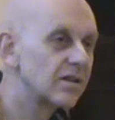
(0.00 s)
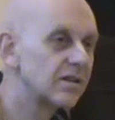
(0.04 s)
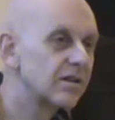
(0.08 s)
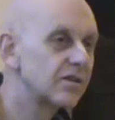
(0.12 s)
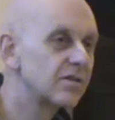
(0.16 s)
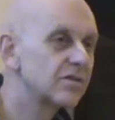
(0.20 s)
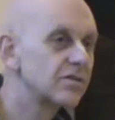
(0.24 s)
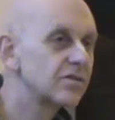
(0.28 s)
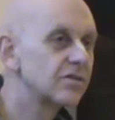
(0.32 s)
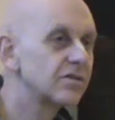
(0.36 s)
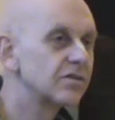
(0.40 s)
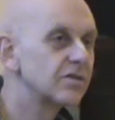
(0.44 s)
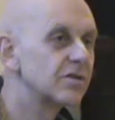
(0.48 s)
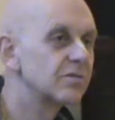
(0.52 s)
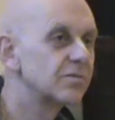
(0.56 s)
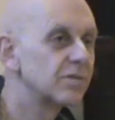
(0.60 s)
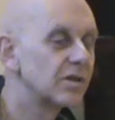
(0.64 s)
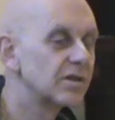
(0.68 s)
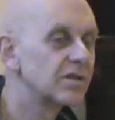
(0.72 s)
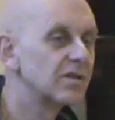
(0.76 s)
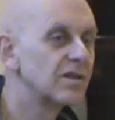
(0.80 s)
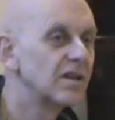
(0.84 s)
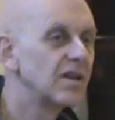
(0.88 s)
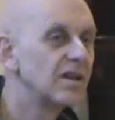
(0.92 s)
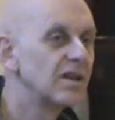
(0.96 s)
literatures, but
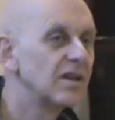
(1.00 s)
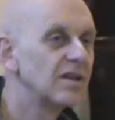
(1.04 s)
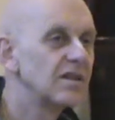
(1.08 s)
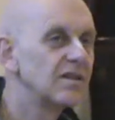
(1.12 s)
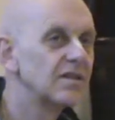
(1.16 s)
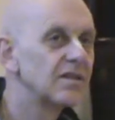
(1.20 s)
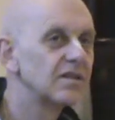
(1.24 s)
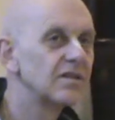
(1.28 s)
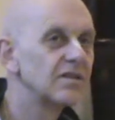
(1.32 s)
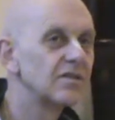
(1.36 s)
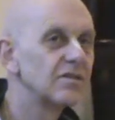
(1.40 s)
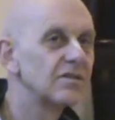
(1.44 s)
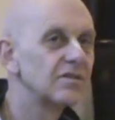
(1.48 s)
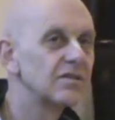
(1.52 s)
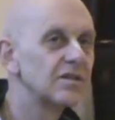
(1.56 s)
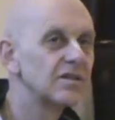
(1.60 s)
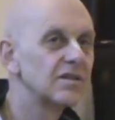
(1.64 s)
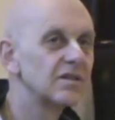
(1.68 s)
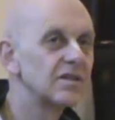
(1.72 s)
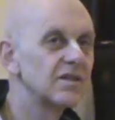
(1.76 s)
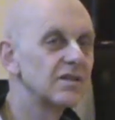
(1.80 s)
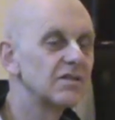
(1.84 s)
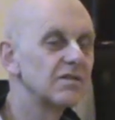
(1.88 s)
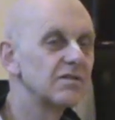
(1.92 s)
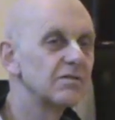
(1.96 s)

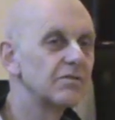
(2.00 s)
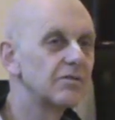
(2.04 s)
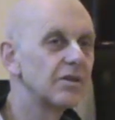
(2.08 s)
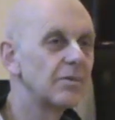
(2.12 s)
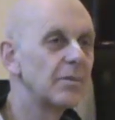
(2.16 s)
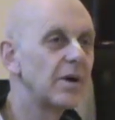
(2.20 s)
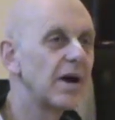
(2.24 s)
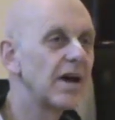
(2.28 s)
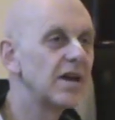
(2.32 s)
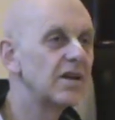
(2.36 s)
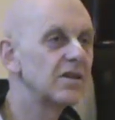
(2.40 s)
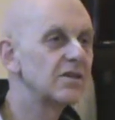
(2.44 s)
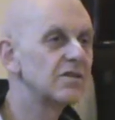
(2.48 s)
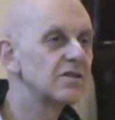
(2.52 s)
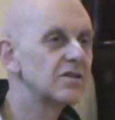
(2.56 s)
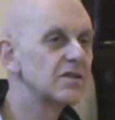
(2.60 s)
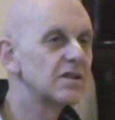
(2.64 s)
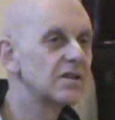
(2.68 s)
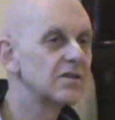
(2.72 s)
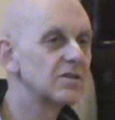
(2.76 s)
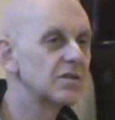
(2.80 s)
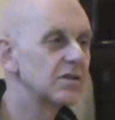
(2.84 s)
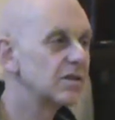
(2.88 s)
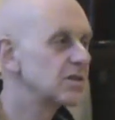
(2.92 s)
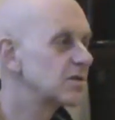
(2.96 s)
Ramayana is
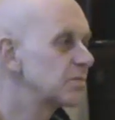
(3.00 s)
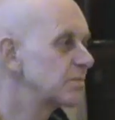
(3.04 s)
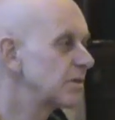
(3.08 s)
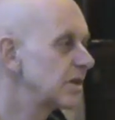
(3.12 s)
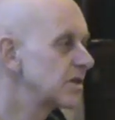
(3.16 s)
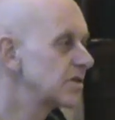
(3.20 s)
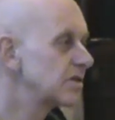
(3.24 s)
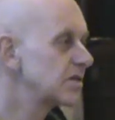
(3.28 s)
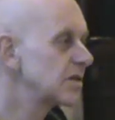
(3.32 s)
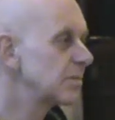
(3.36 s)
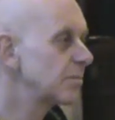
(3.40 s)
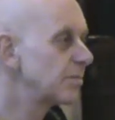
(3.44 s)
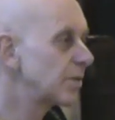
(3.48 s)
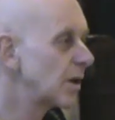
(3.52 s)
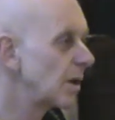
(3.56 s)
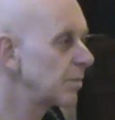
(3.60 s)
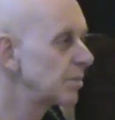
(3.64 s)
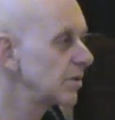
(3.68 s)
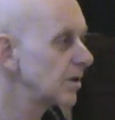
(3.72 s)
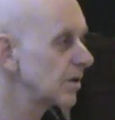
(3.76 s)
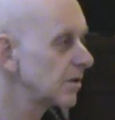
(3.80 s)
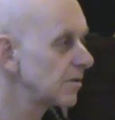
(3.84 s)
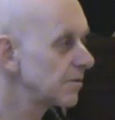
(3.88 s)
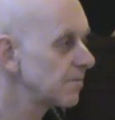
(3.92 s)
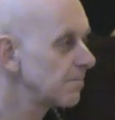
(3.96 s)
especially
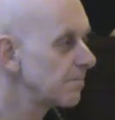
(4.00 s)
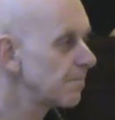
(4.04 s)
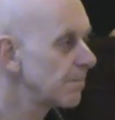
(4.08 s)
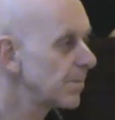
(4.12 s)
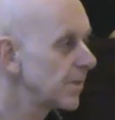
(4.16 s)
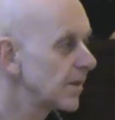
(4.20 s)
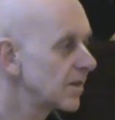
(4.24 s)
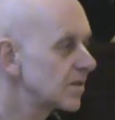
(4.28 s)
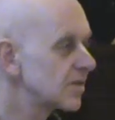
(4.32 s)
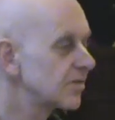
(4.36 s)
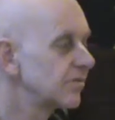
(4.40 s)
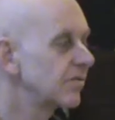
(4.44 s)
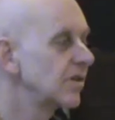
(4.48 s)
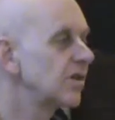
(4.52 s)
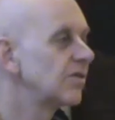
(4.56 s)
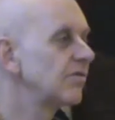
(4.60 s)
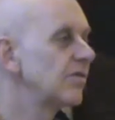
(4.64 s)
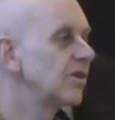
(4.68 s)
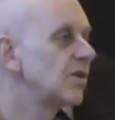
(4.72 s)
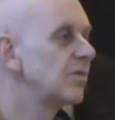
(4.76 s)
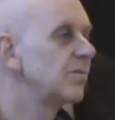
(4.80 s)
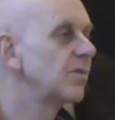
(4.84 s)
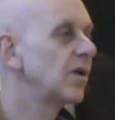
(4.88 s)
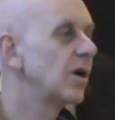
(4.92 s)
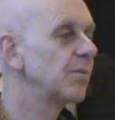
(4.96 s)
popular. It's a very,
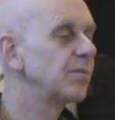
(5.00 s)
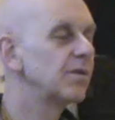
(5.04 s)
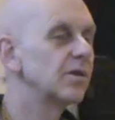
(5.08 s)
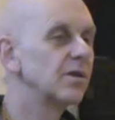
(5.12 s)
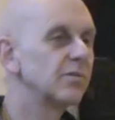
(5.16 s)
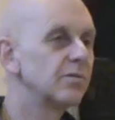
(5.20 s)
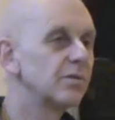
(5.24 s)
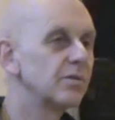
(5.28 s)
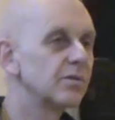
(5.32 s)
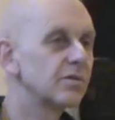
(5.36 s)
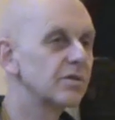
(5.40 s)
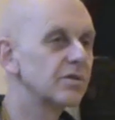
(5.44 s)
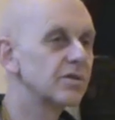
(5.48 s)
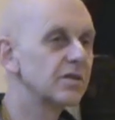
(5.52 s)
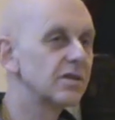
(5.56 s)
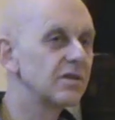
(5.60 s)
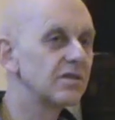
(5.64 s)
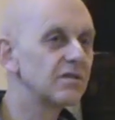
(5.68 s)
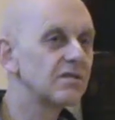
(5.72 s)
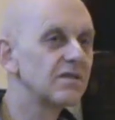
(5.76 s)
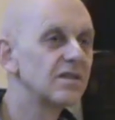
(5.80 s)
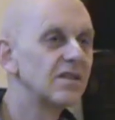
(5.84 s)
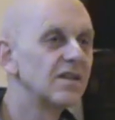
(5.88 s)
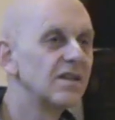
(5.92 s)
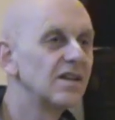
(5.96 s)
very popular book still.
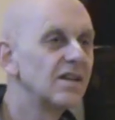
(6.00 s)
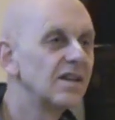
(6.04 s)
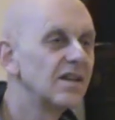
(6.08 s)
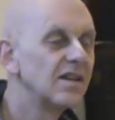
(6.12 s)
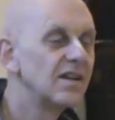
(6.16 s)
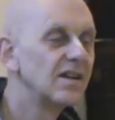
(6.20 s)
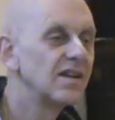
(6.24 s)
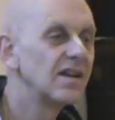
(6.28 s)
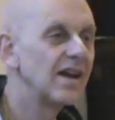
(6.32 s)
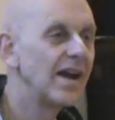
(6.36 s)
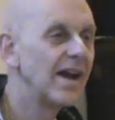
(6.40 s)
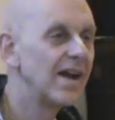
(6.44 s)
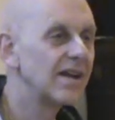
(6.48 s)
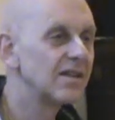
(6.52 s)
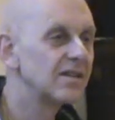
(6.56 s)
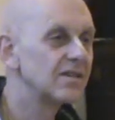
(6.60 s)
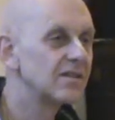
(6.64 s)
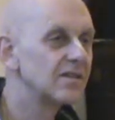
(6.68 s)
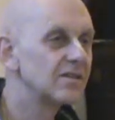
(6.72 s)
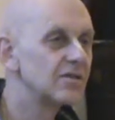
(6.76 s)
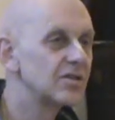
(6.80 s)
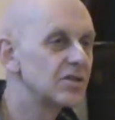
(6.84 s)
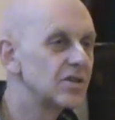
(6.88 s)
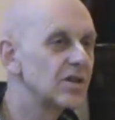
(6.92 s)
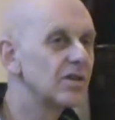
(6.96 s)

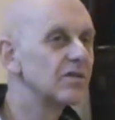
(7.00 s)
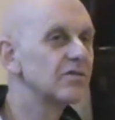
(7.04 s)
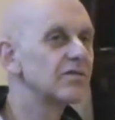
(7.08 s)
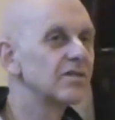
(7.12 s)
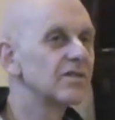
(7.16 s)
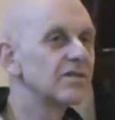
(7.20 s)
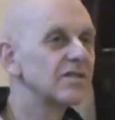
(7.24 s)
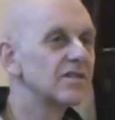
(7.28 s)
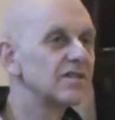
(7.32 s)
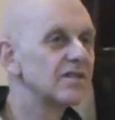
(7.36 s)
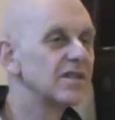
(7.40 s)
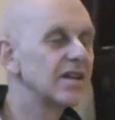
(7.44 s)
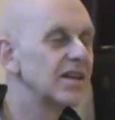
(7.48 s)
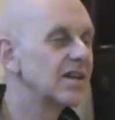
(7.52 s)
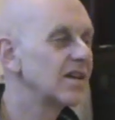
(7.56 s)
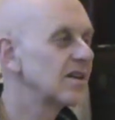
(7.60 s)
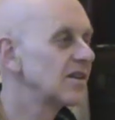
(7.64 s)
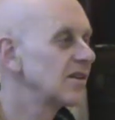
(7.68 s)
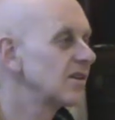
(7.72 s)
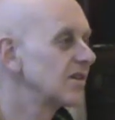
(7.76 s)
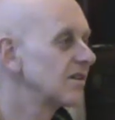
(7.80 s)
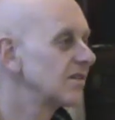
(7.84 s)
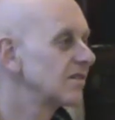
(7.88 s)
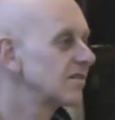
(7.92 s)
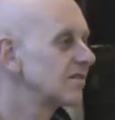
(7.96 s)
And children, they
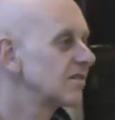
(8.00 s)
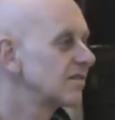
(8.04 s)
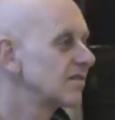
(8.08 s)
are